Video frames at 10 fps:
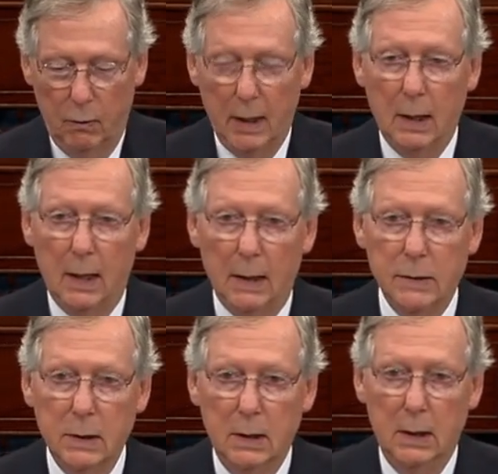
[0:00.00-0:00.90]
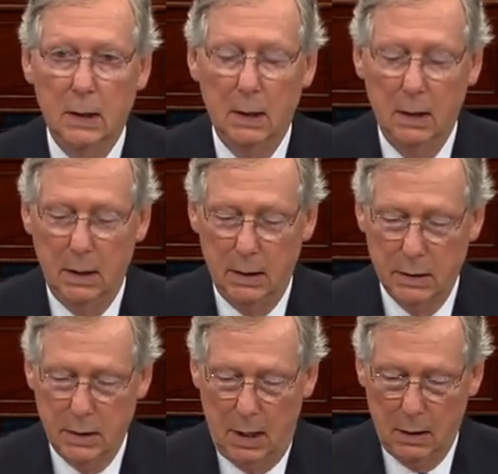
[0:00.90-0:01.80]
red lines in
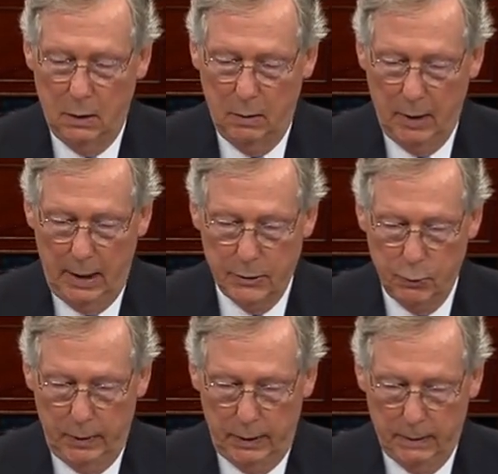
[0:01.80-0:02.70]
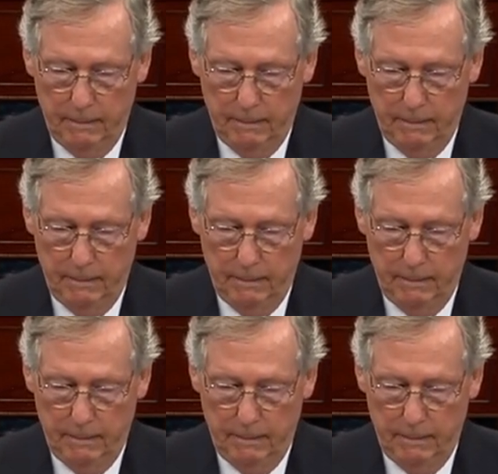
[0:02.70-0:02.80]
Stockholm last week.